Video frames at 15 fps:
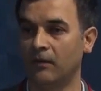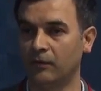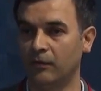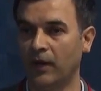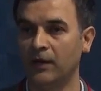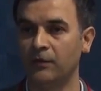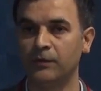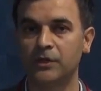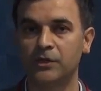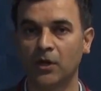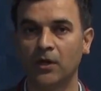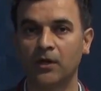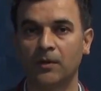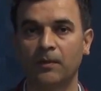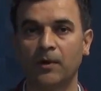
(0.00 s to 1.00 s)
While we
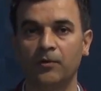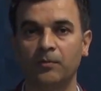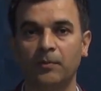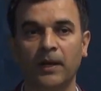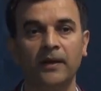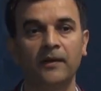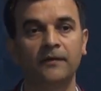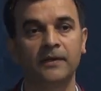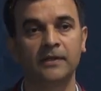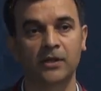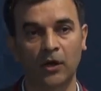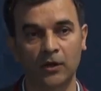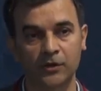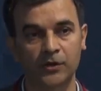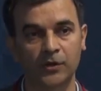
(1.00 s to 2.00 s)
talk about belief, it's
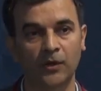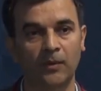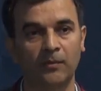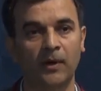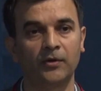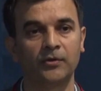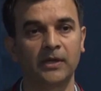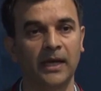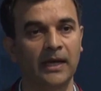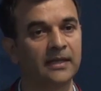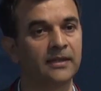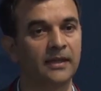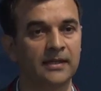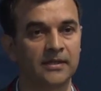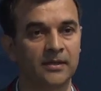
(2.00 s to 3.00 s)
also about
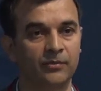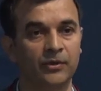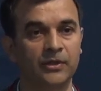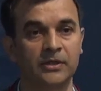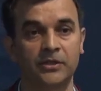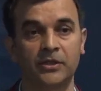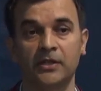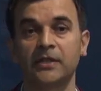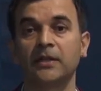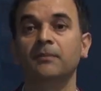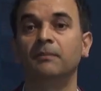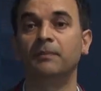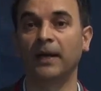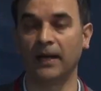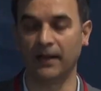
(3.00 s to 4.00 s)
atheism, which
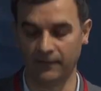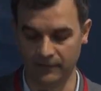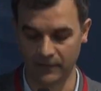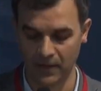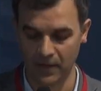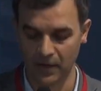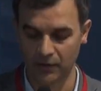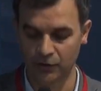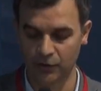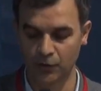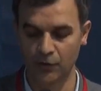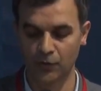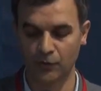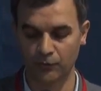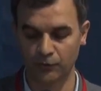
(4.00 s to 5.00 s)
doesn't believe.
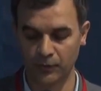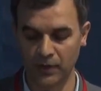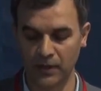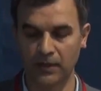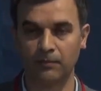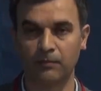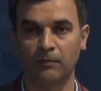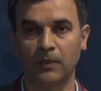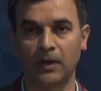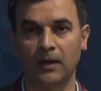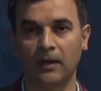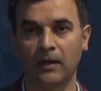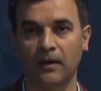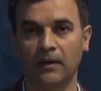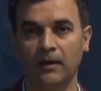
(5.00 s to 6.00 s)
So we
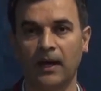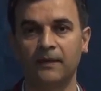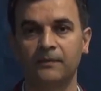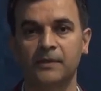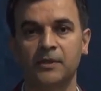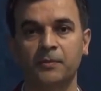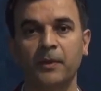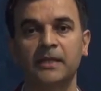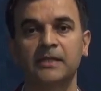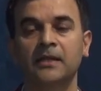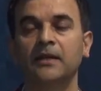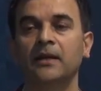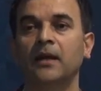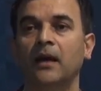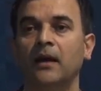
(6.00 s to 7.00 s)
have
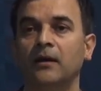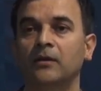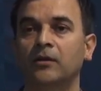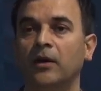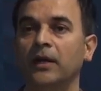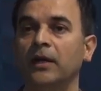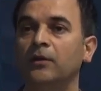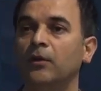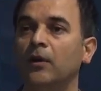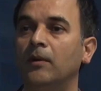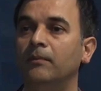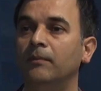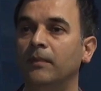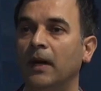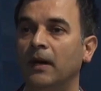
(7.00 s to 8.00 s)
special
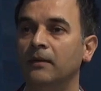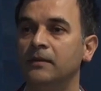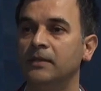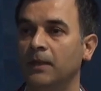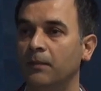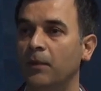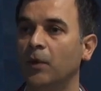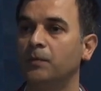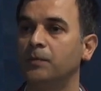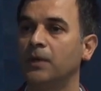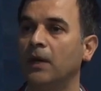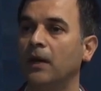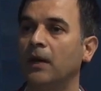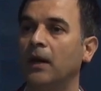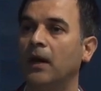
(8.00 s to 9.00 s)
curriculum developed
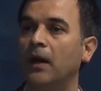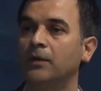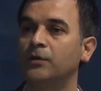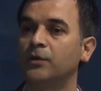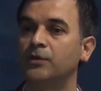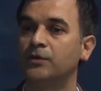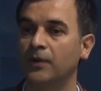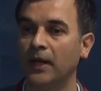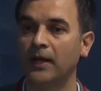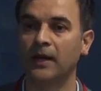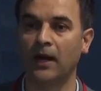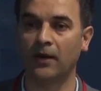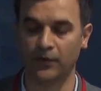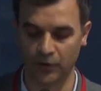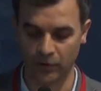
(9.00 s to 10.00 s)
to train
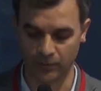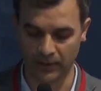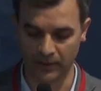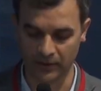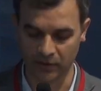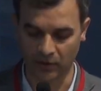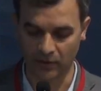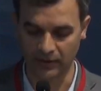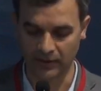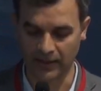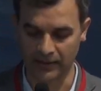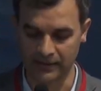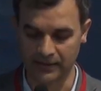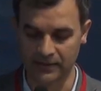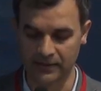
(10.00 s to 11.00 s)
our humanist
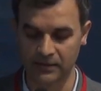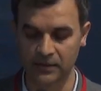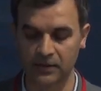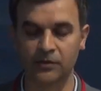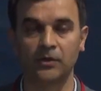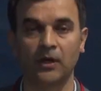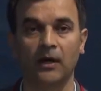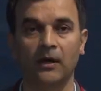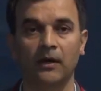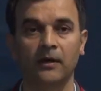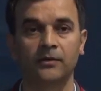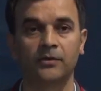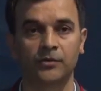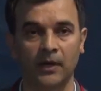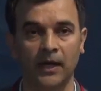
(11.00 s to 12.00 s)
organizations
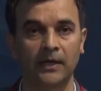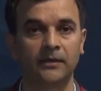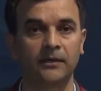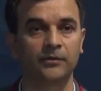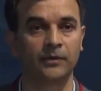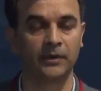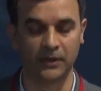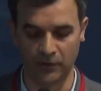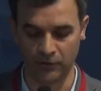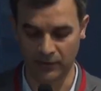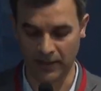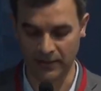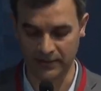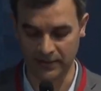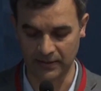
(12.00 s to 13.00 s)
together with the
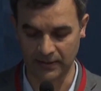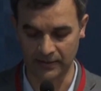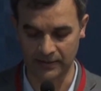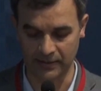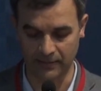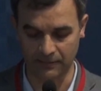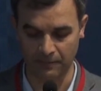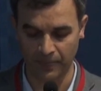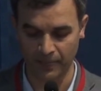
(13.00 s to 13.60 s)
United Nations.